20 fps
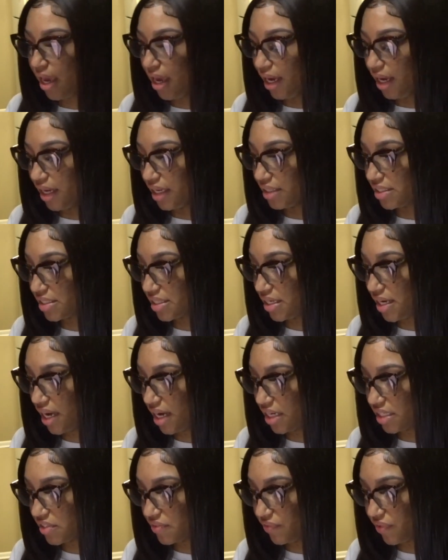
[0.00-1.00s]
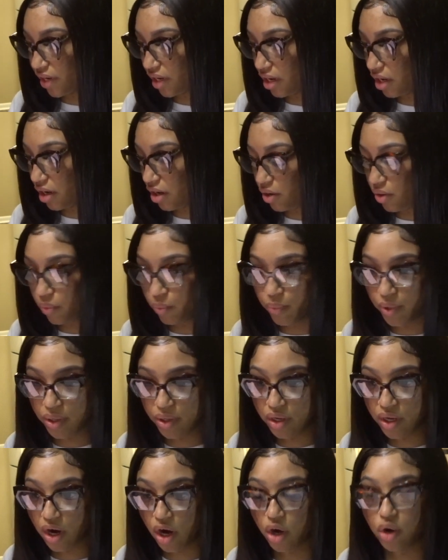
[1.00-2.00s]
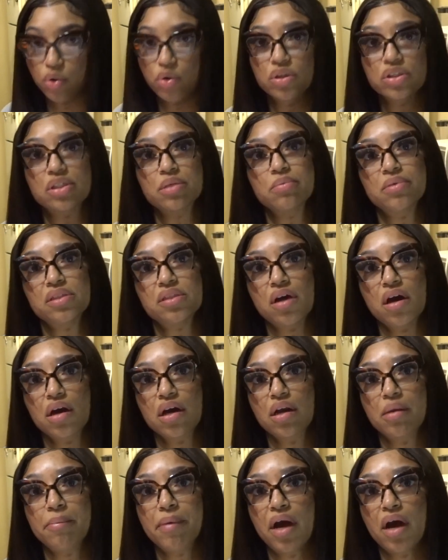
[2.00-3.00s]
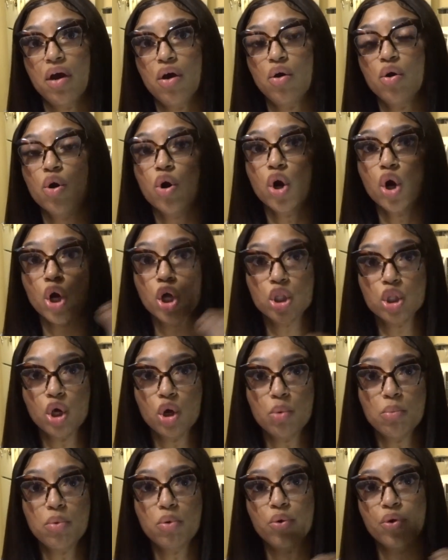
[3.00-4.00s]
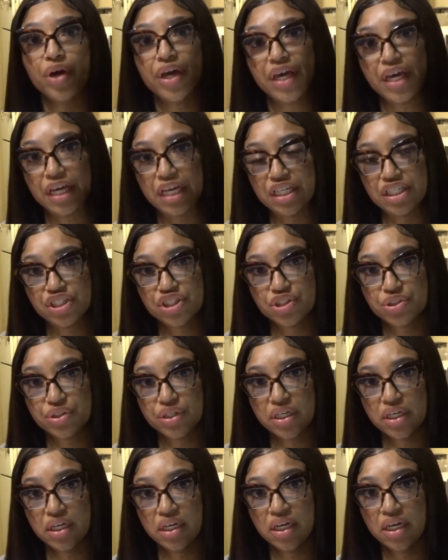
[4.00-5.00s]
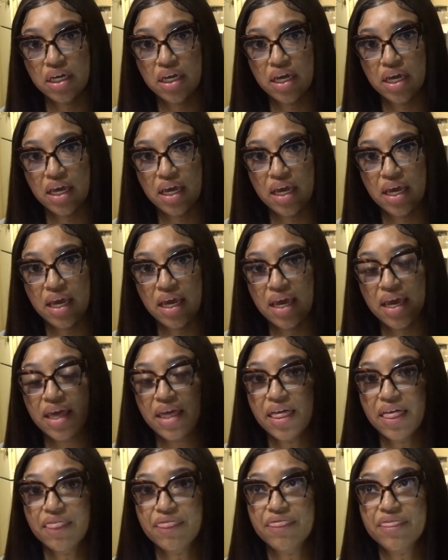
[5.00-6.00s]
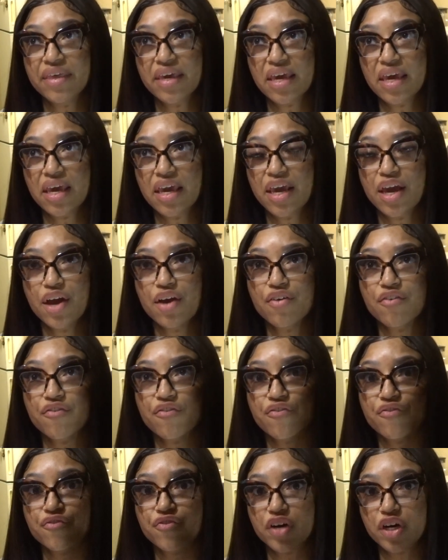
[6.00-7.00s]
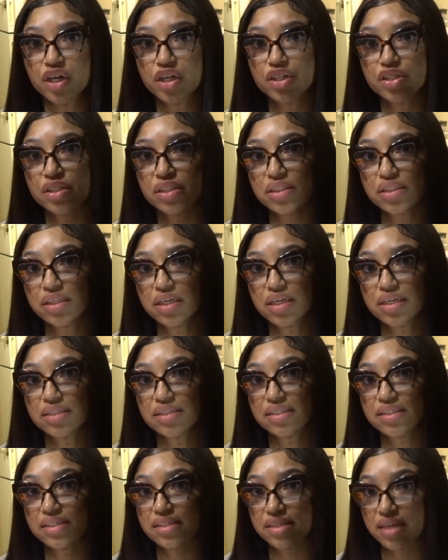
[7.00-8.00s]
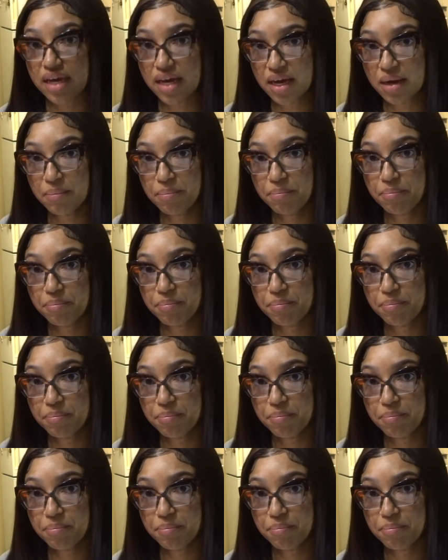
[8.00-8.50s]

In today's video, we are going to be talking about global entry, the first step